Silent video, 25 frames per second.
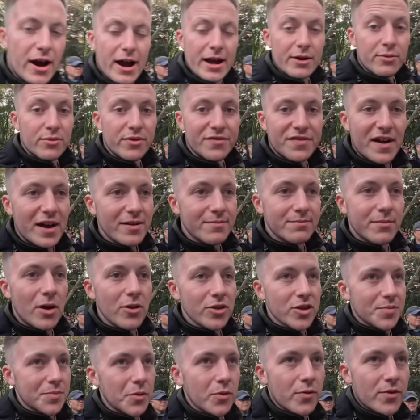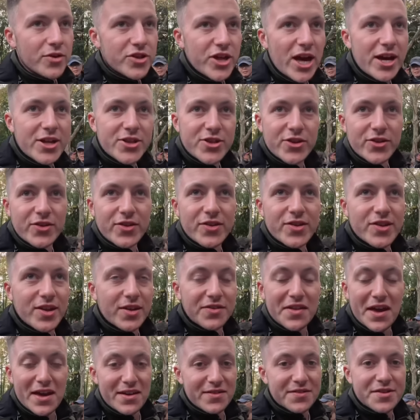right, we've had multiple rejections,
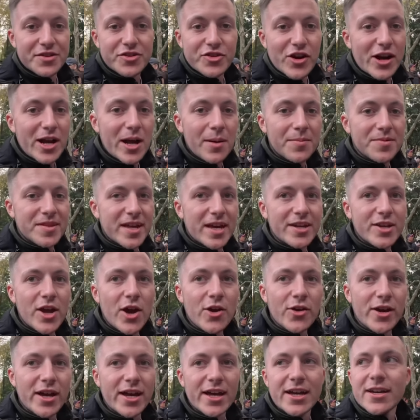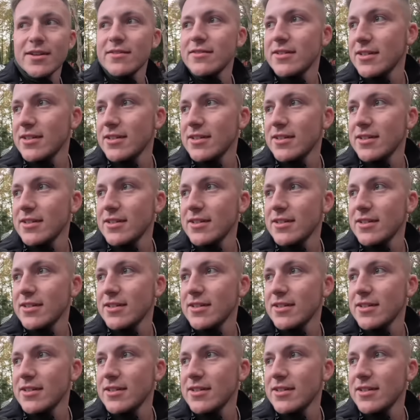and they straight up say no here.